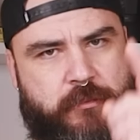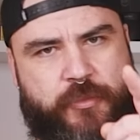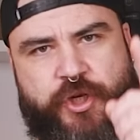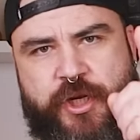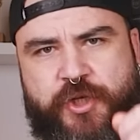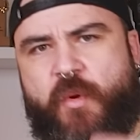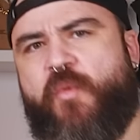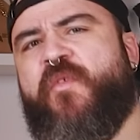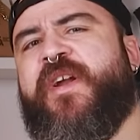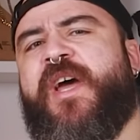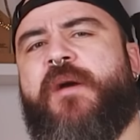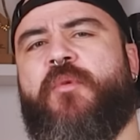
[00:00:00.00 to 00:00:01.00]
change one
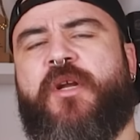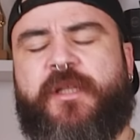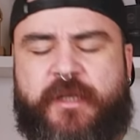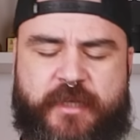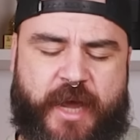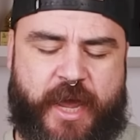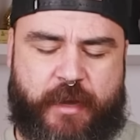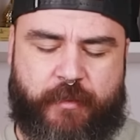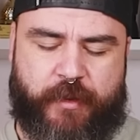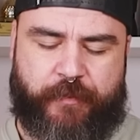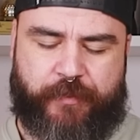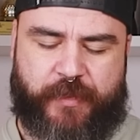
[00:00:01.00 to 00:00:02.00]
variable at a
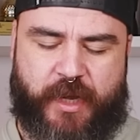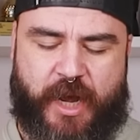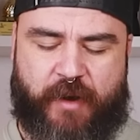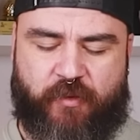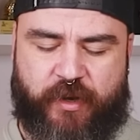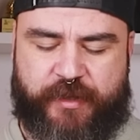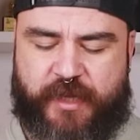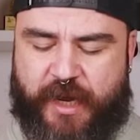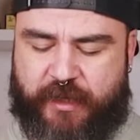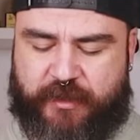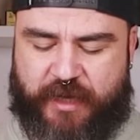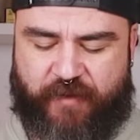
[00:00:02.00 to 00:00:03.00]
time, I would have
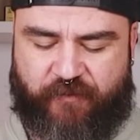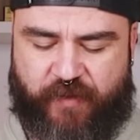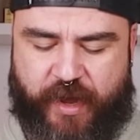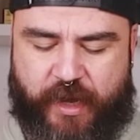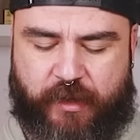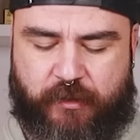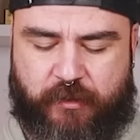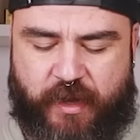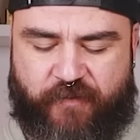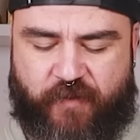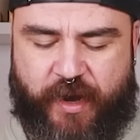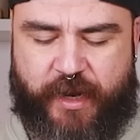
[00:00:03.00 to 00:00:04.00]
done something
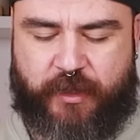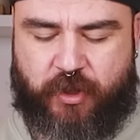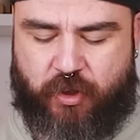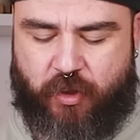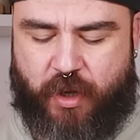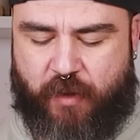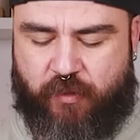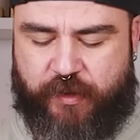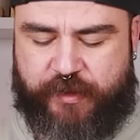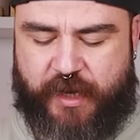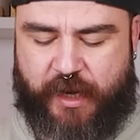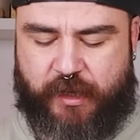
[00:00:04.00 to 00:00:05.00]
different. So I would
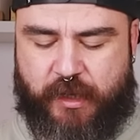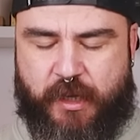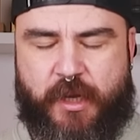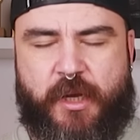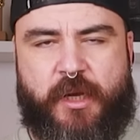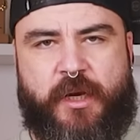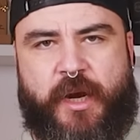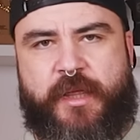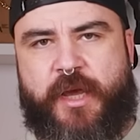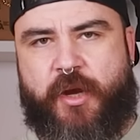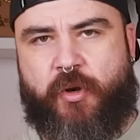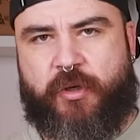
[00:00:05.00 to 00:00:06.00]
have done
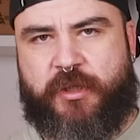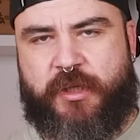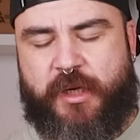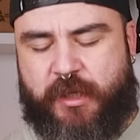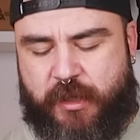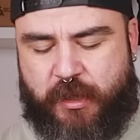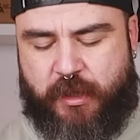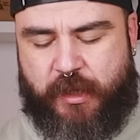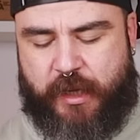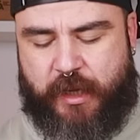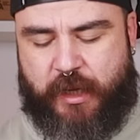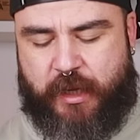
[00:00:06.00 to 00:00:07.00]
grinding coarser.
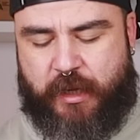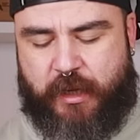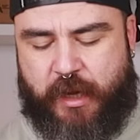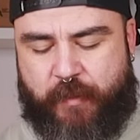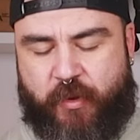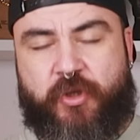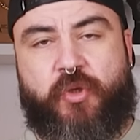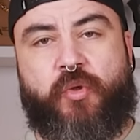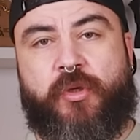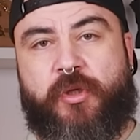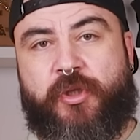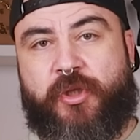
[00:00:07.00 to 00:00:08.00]
I'm going to
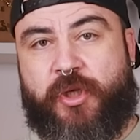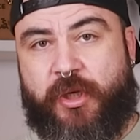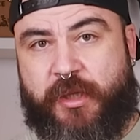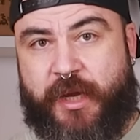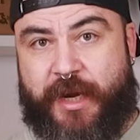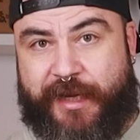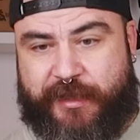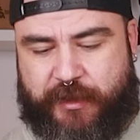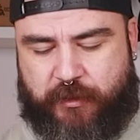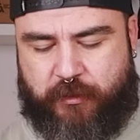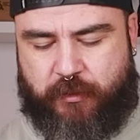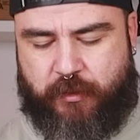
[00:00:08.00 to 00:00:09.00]
do 30
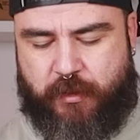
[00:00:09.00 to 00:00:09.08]
clicks.